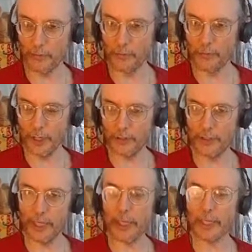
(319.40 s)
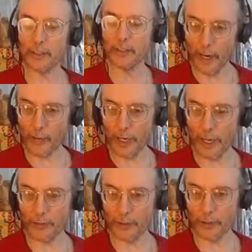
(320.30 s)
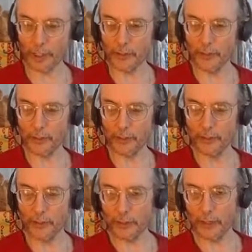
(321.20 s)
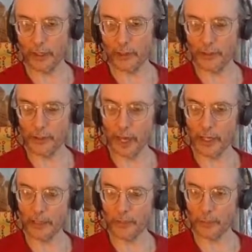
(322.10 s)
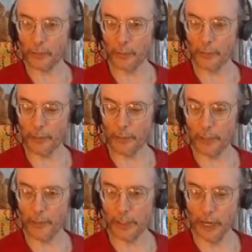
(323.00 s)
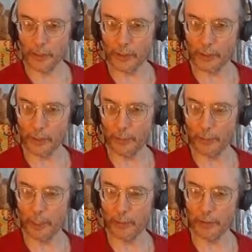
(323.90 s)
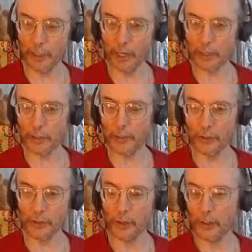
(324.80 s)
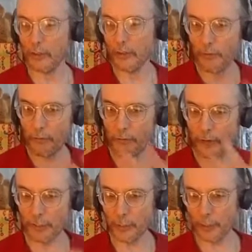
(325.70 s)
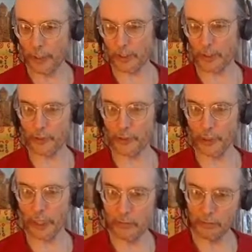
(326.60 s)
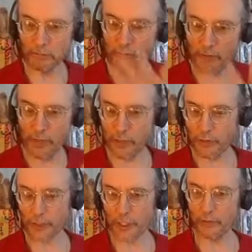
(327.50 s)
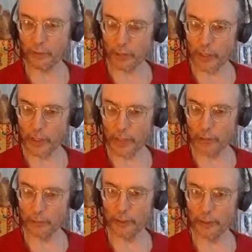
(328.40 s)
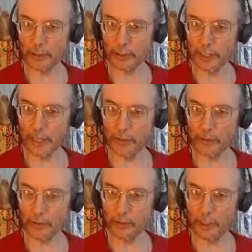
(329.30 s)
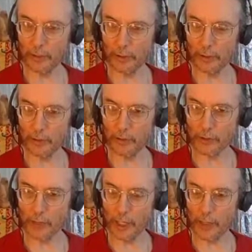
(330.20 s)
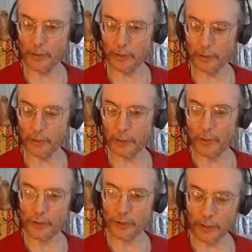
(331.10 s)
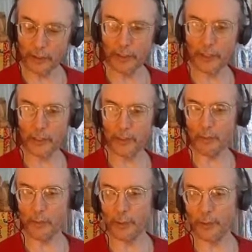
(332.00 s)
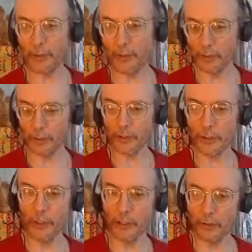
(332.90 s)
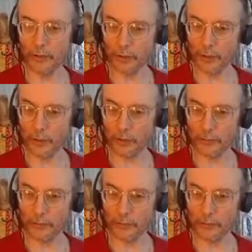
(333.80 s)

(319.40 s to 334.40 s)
death date. I would have to say it's undecided at this point. I mean, it'd be nice to see somebody come along and do 50 predictions and get 30 of them right or something like that, or, get within a certain time period. Generally, like I said, what people are doing is looking at Hitler's chart